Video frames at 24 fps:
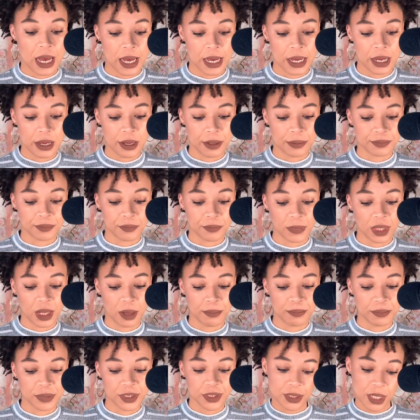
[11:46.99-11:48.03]

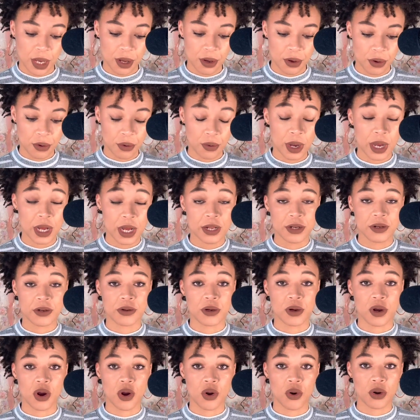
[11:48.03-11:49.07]
So
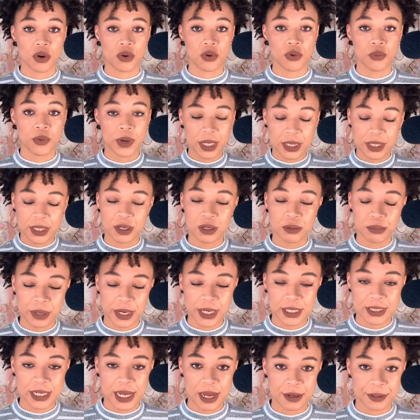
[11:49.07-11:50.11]
quick little
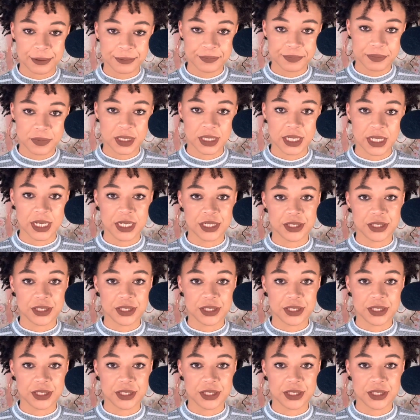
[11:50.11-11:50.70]
breakdown.